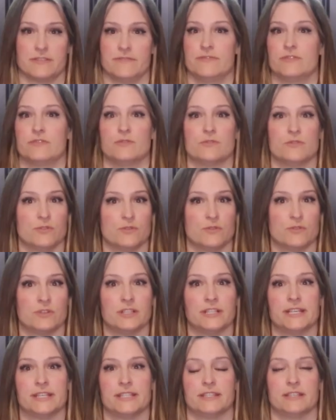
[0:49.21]
If you
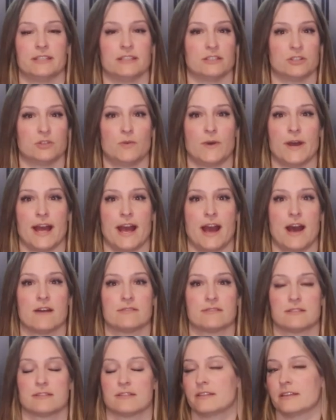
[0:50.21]
Google it, the little white
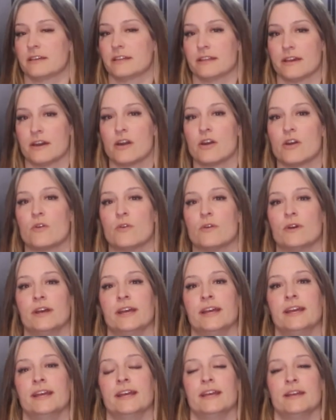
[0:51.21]
house in Glencoe,
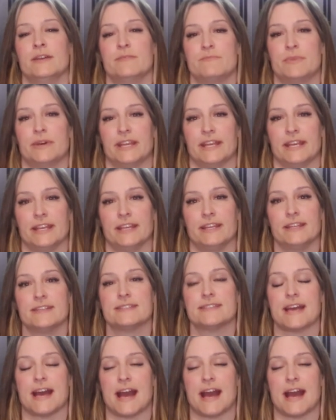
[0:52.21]
but it is